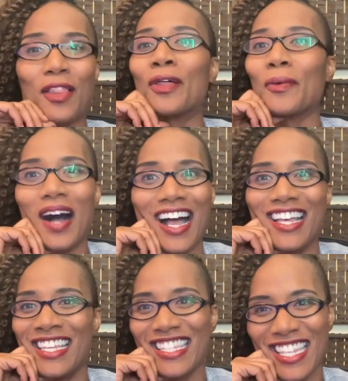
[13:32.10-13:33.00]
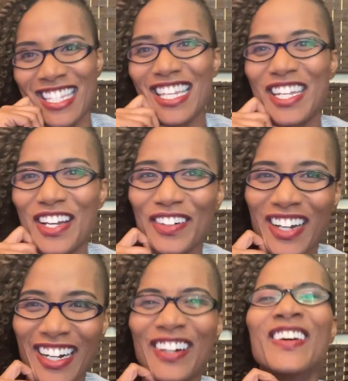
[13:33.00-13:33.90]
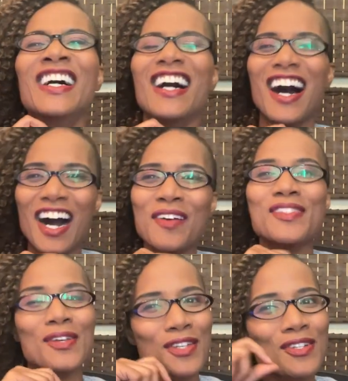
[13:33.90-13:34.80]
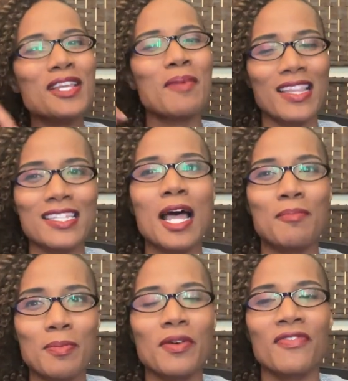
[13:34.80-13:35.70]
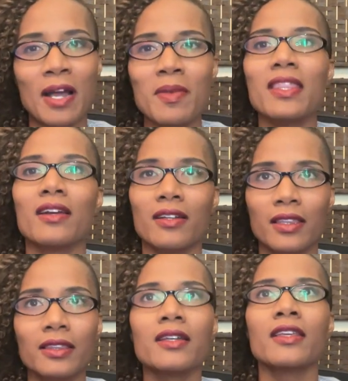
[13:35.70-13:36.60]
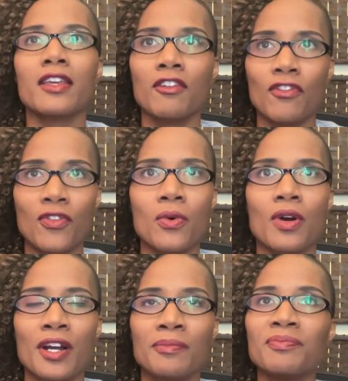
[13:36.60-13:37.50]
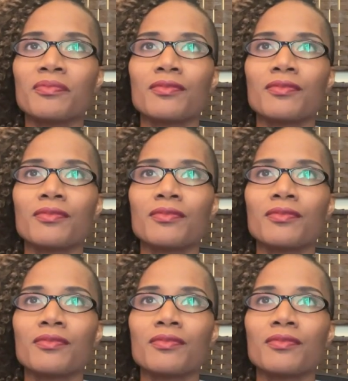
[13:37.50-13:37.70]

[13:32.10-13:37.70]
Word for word: Otherwise, it's a no-go. So usually by the time people find me, they're looking for